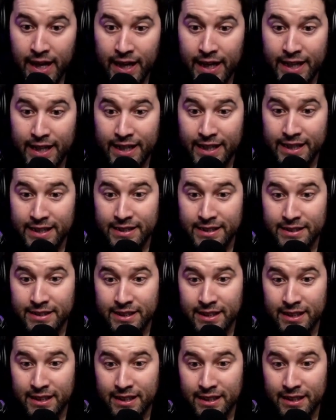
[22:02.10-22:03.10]
is
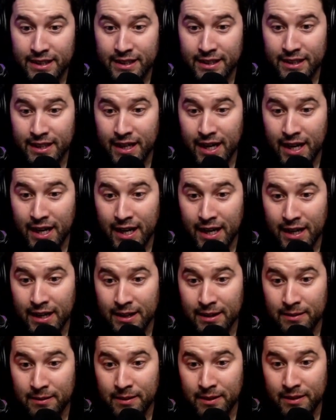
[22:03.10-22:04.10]

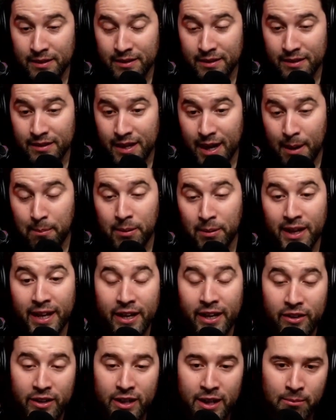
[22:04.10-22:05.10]
a
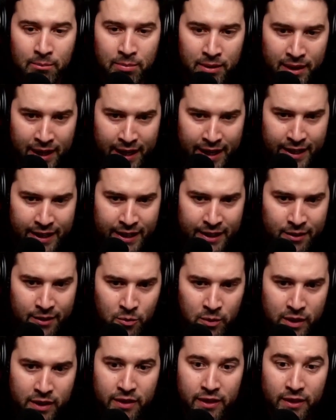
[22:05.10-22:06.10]
player complaining
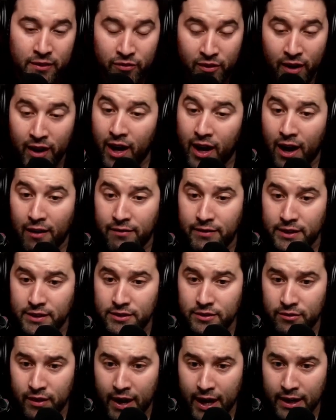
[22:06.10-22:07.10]
with the front
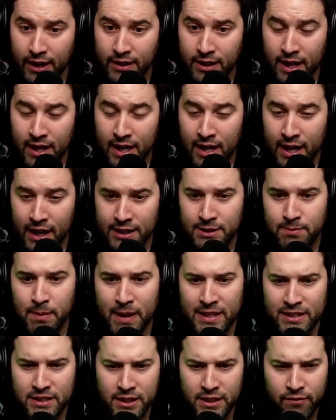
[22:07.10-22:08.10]
office, right?
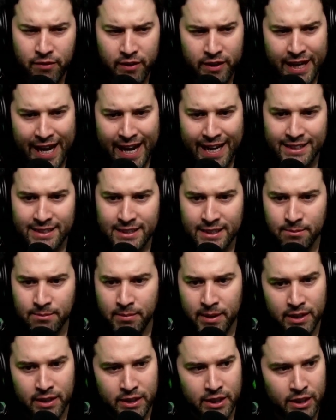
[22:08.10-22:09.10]
Especially for the $18
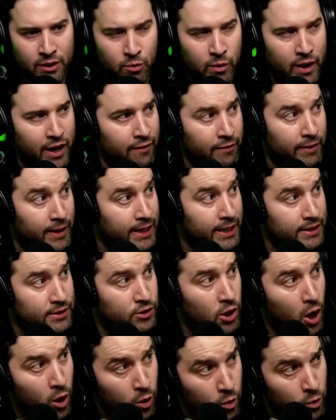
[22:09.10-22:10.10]
million, whatever
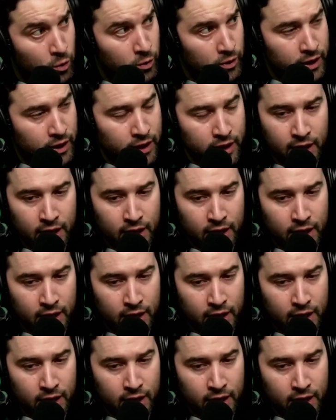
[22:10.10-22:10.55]
he's owed